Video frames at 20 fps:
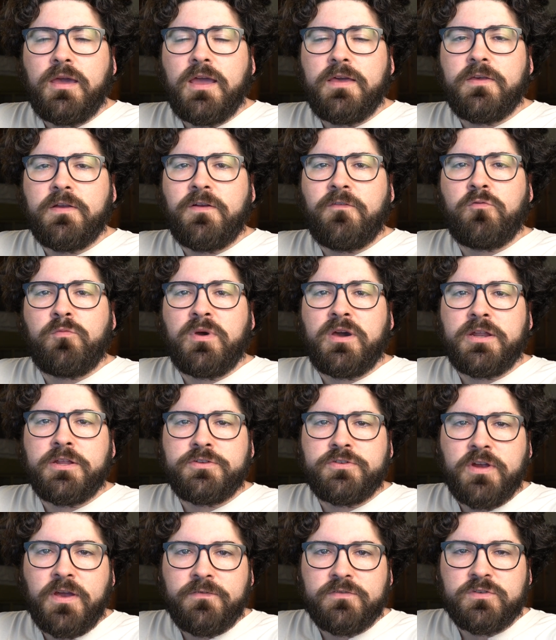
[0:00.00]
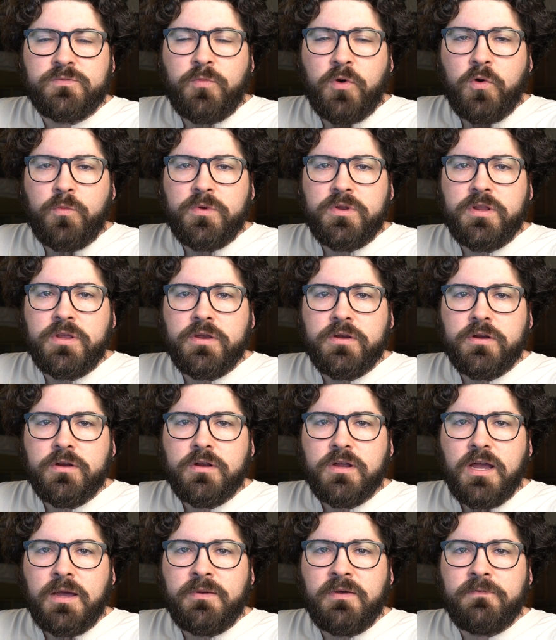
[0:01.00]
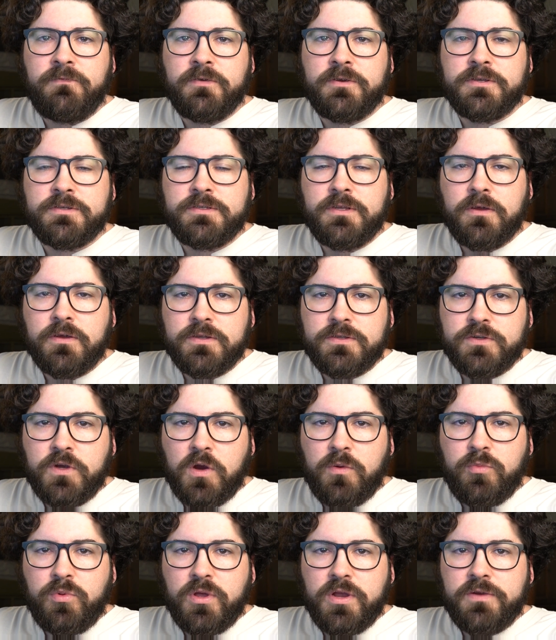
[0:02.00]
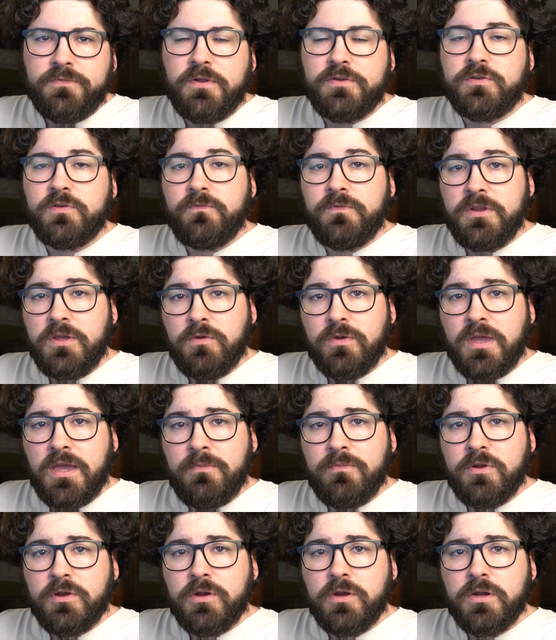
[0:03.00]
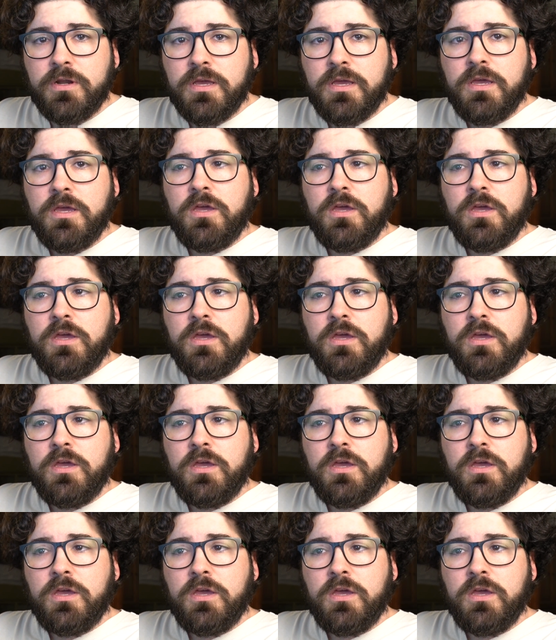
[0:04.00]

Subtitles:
Hey there everybody, Travis Bowman here. I'm a fingerstyle guitar player and retro video game nerd.